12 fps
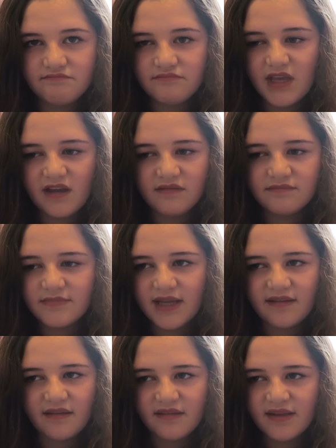No,
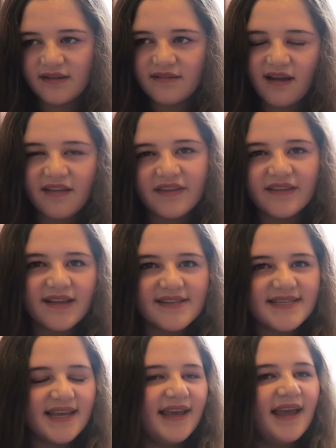I think
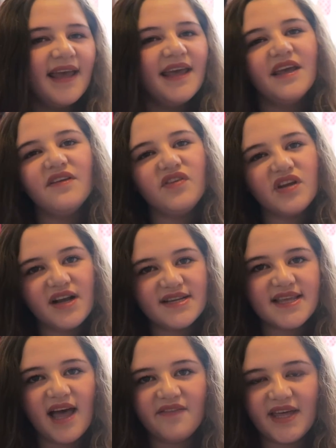that's it. If you
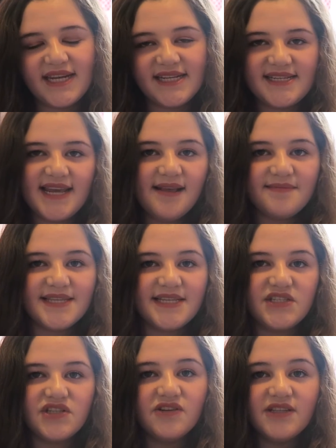guys have any tips,
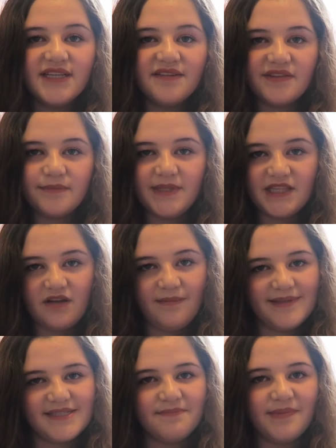then do leave them in the
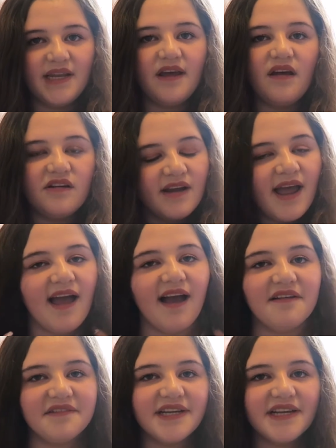comments below. I
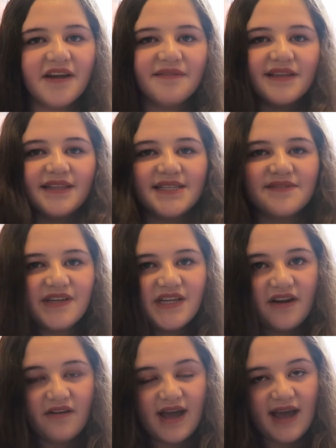really hope that this
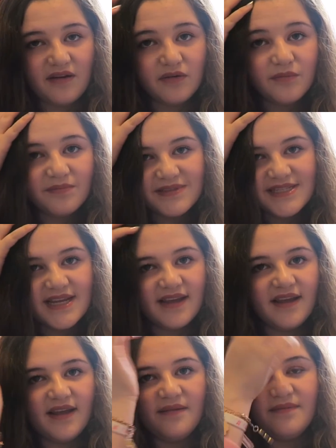video helped.
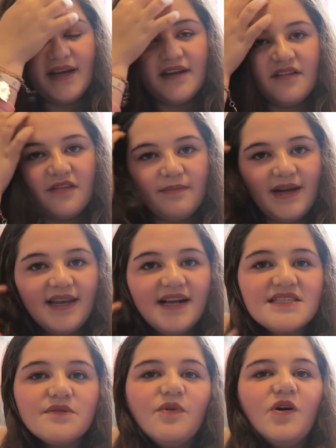I know that my
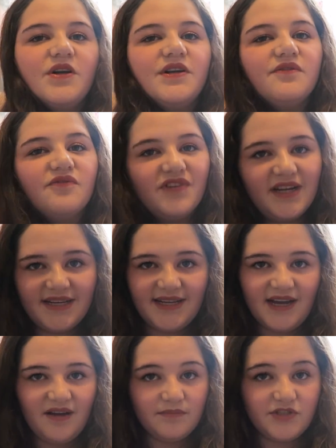last one
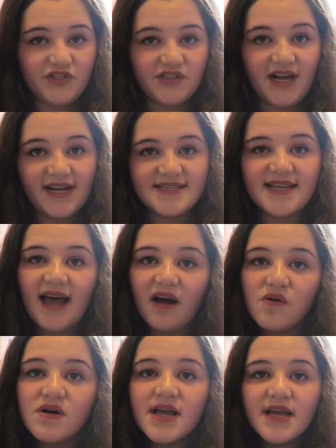really helped you guys
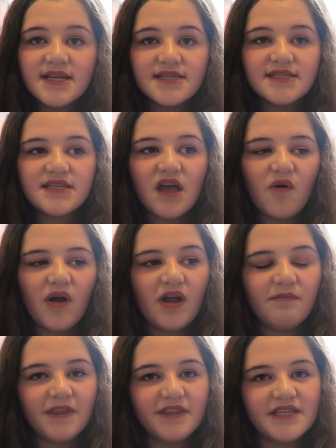out, so I
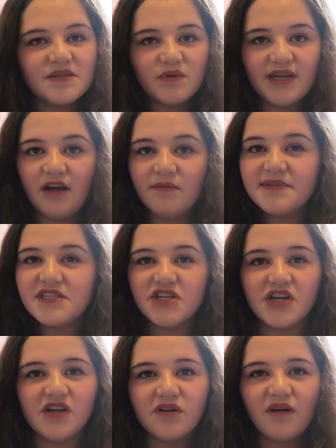hope that this one helps
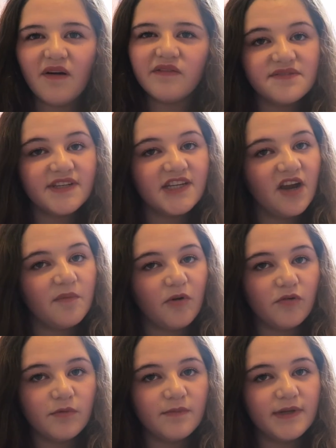too. This video
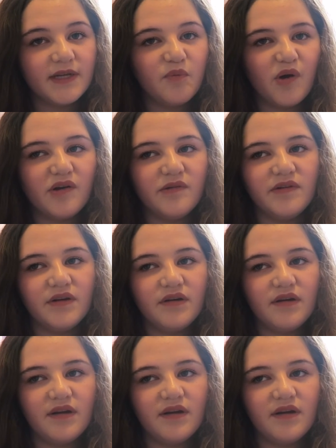probably won't